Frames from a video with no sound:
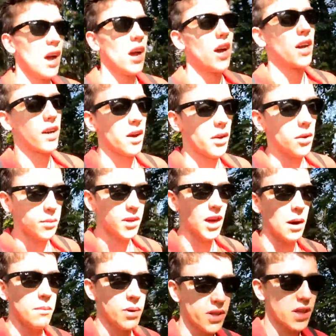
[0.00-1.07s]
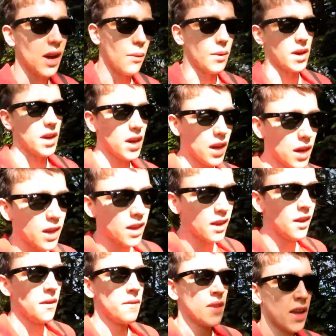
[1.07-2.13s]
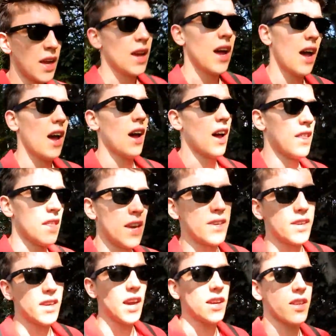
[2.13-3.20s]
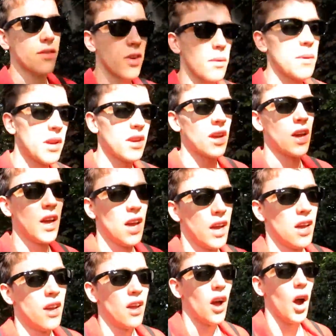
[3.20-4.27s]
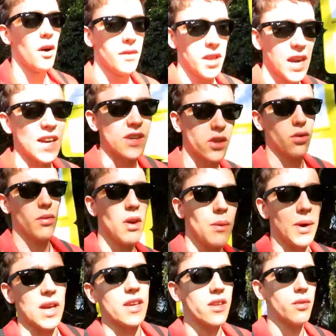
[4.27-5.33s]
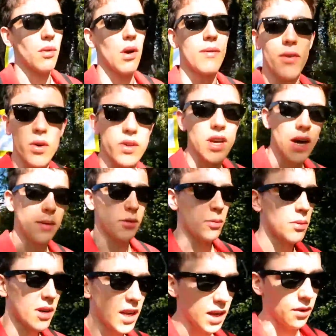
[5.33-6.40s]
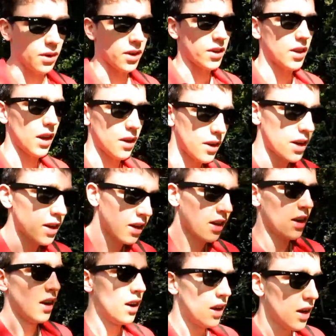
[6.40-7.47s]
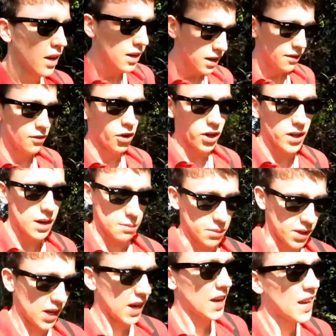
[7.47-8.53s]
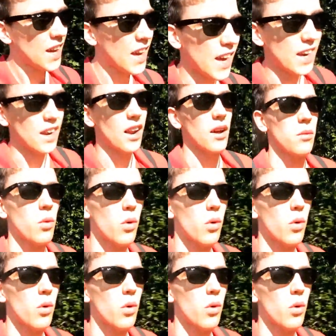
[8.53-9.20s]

going up to campus that week. And then it's a case of coming over the next 3 weeks, 3 or 4 times up and down. So, for exams. And I like